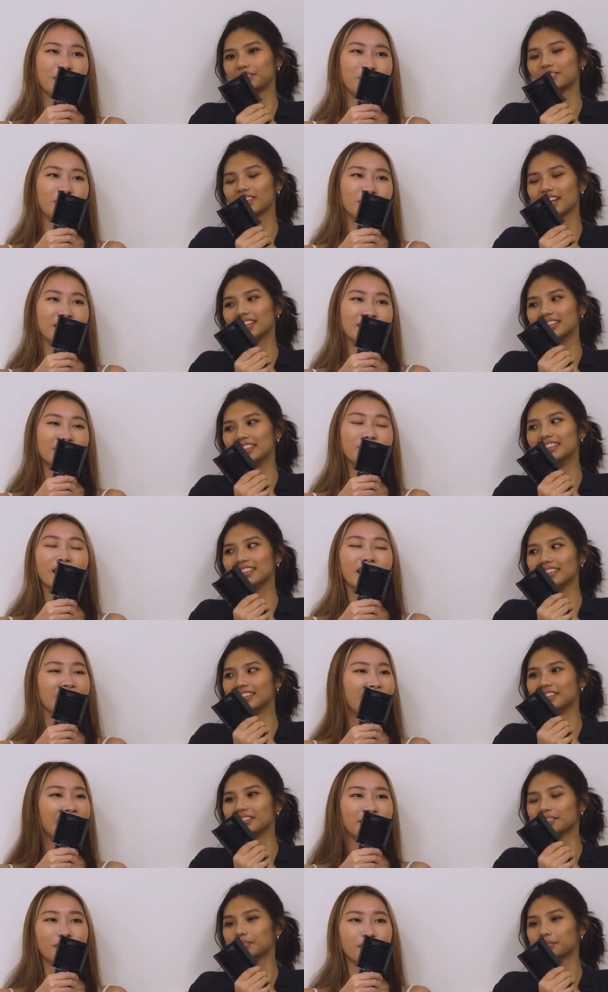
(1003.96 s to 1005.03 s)
Speaker 1: get bullied. I so
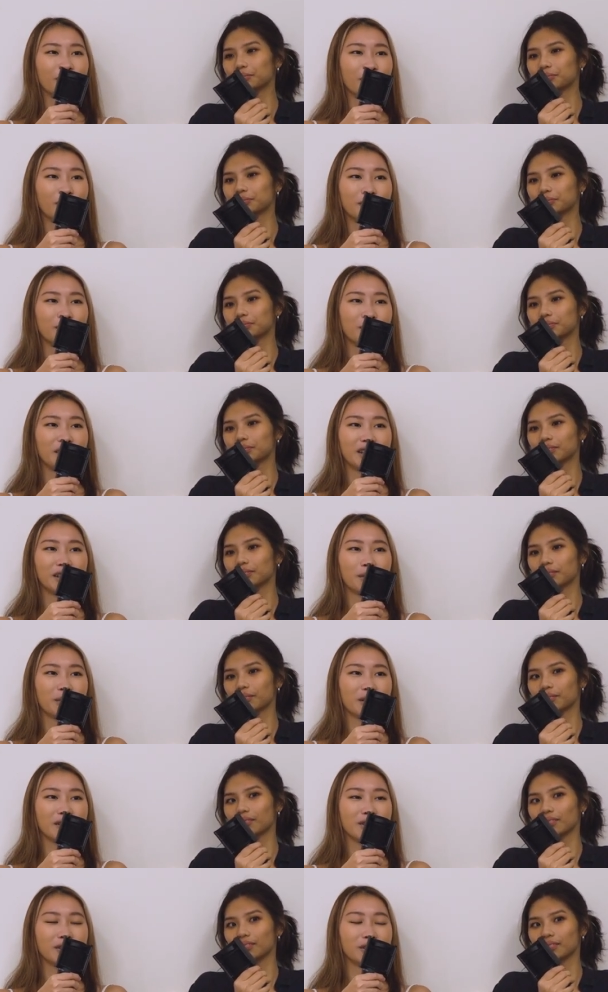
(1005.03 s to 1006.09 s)
I, I do not want to be in a
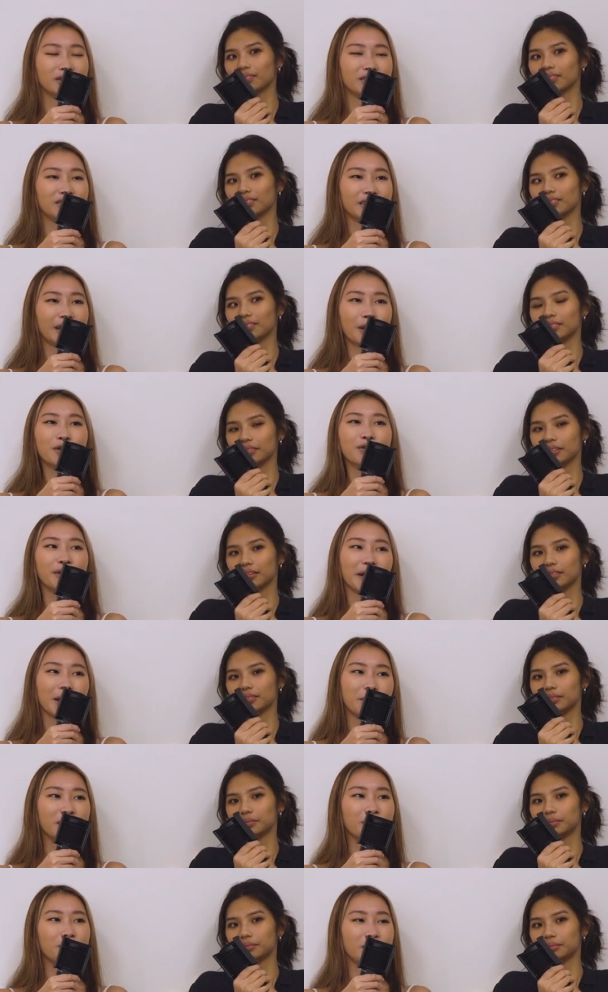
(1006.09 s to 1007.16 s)
mixed school. I was very
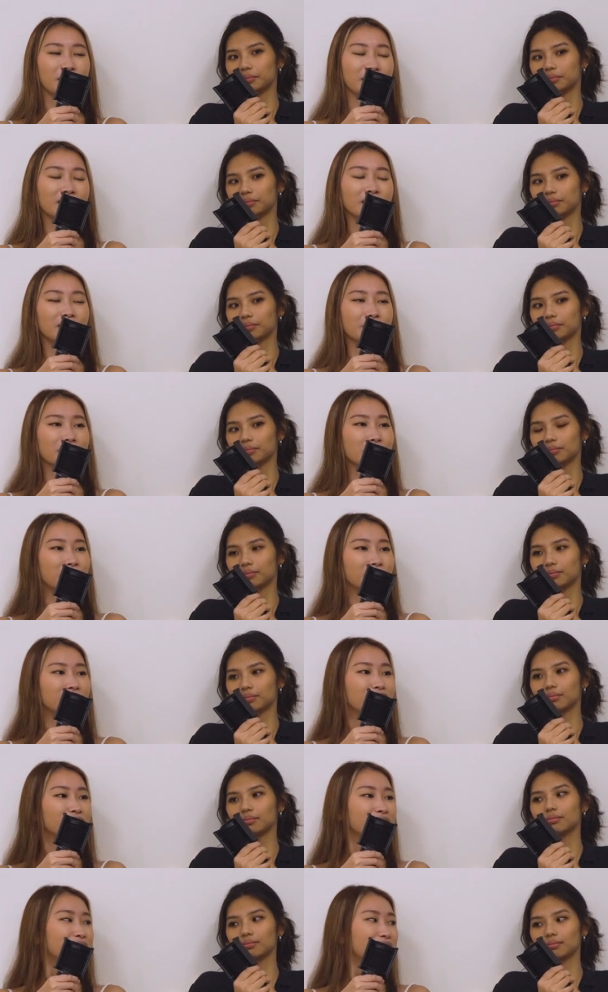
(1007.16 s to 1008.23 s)
happy to be in a girls'
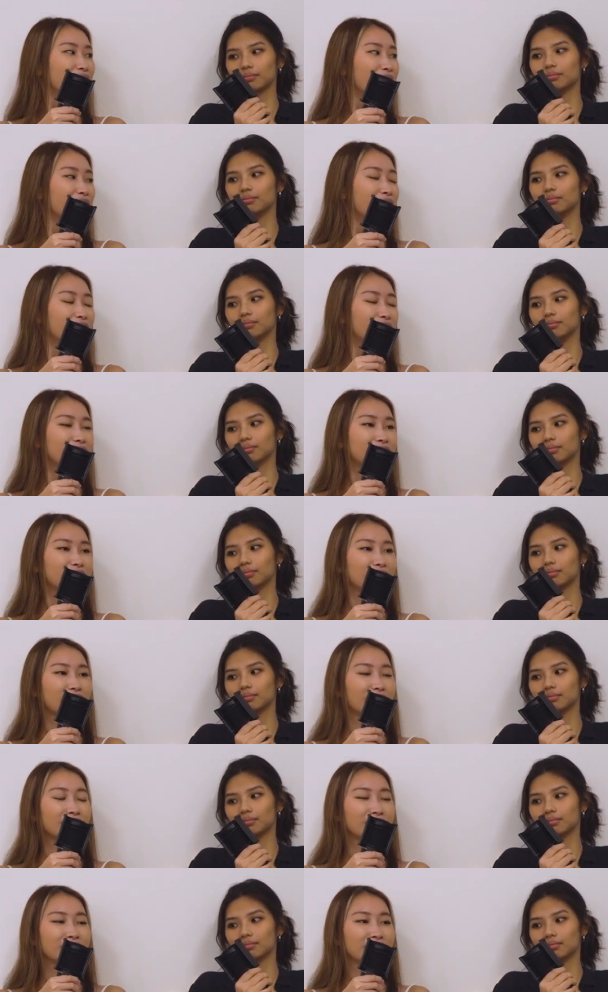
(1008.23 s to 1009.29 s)
school. Mm.
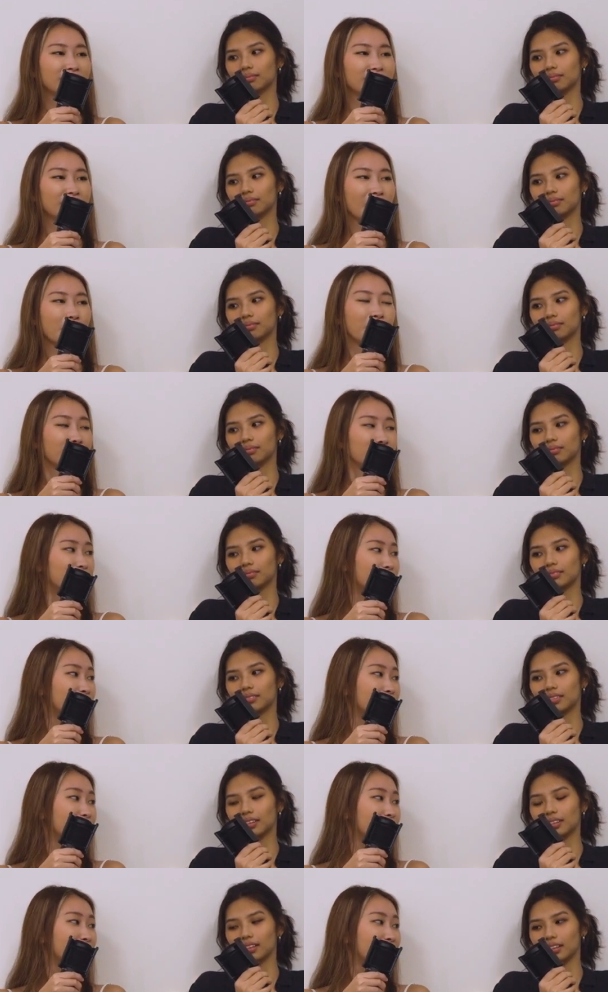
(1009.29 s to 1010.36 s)
Yeah. How about
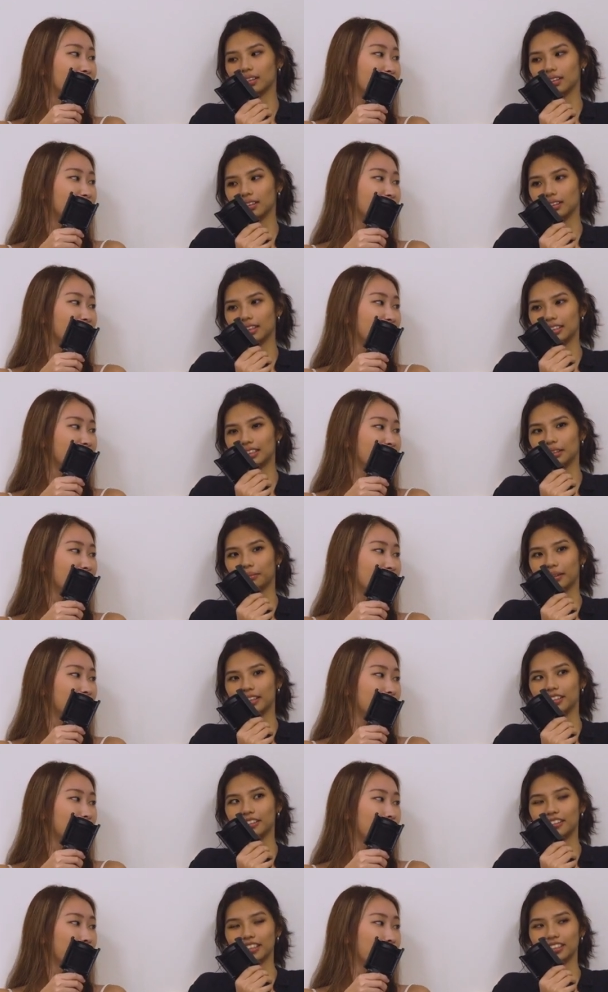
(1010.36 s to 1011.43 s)
Speaker 2: you? As in my
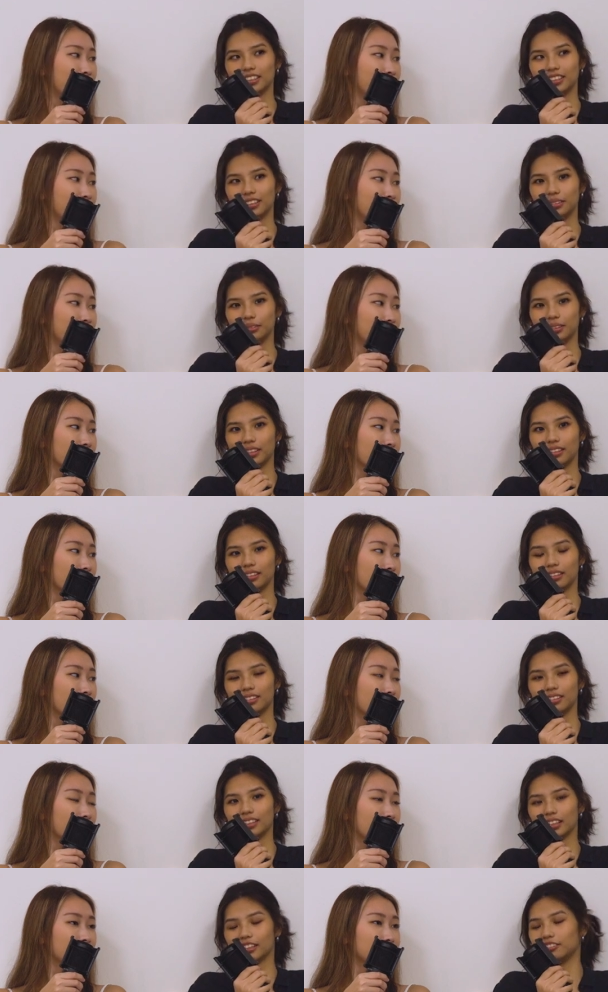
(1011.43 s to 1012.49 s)
interactions with
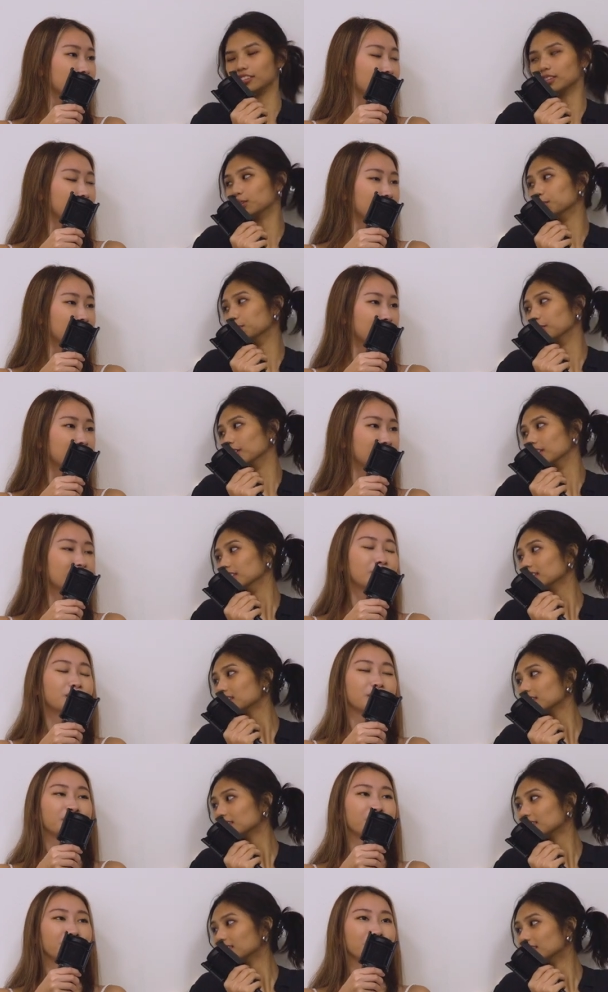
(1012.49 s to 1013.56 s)
secondary school boys.
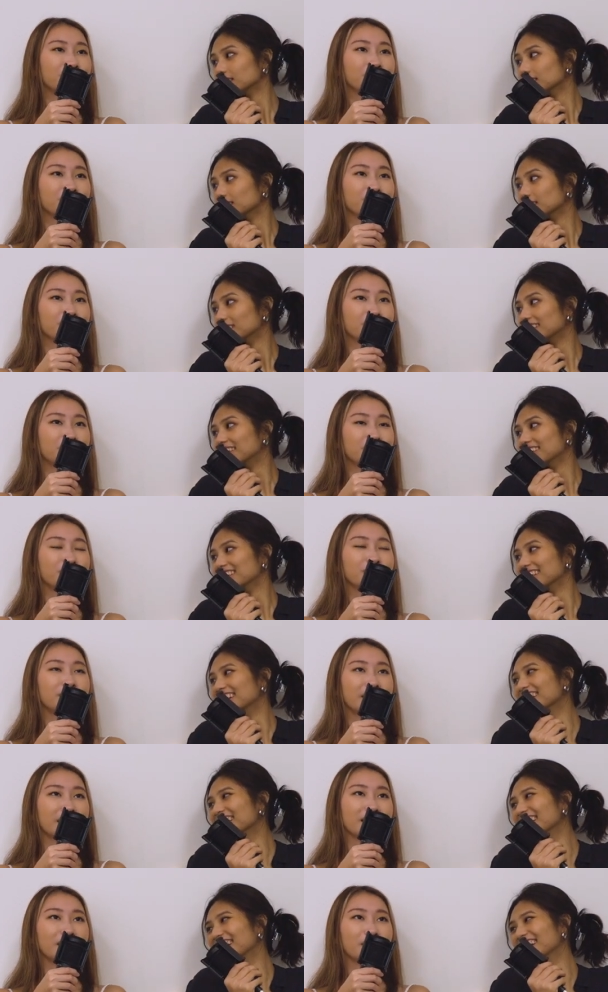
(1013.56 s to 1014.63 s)
No,
Speaker 1: do you do you
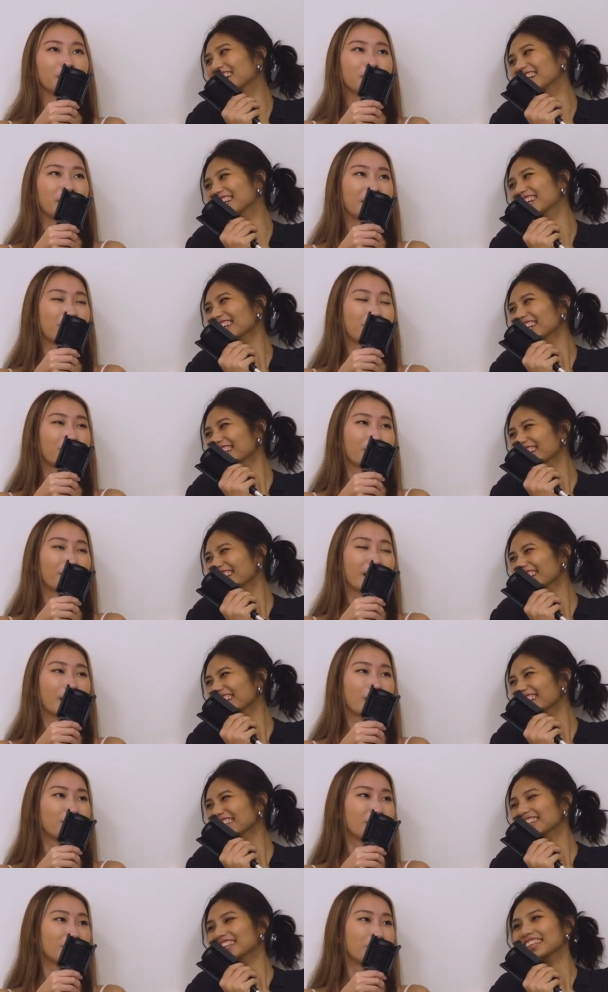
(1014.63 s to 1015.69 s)
think you would have
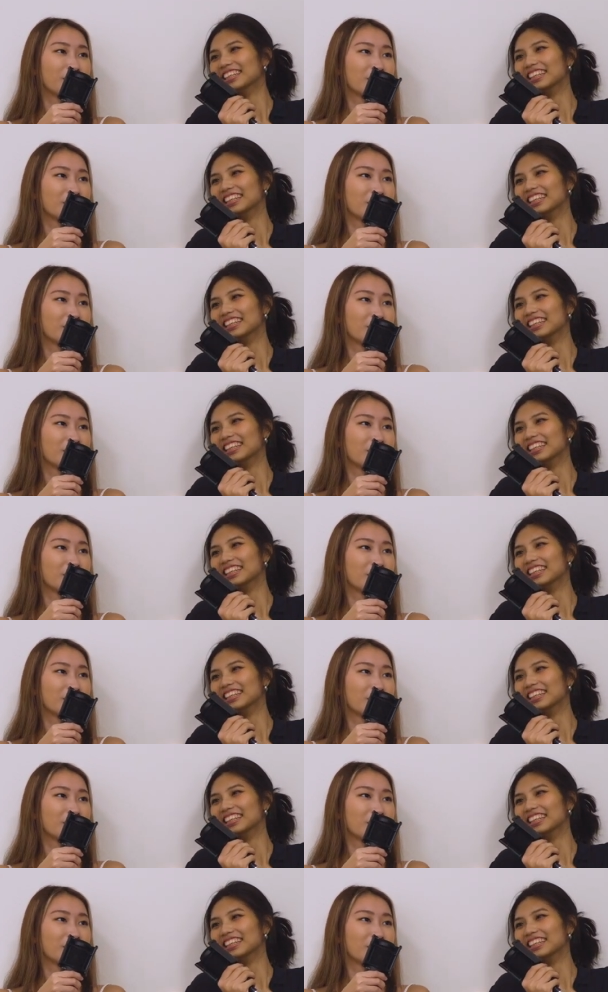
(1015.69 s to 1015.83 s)
thrived in a